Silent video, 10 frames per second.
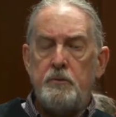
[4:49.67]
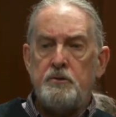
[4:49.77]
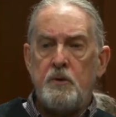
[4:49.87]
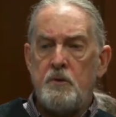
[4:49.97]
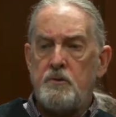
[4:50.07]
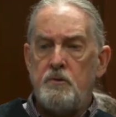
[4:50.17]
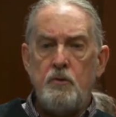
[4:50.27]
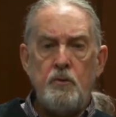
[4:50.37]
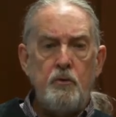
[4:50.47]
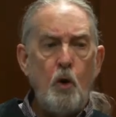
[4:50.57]
So it's
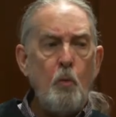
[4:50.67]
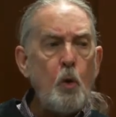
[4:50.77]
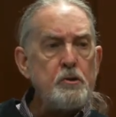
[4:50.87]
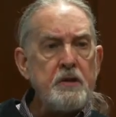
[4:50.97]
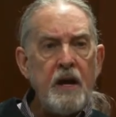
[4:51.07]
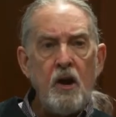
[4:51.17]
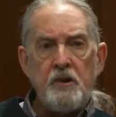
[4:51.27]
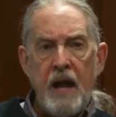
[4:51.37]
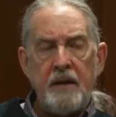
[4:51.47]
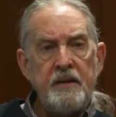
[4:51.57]
no more scare
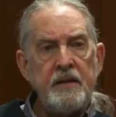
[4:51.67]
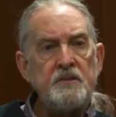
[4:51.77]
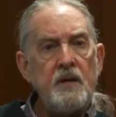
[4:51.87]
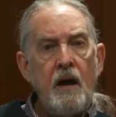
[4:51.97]
tactics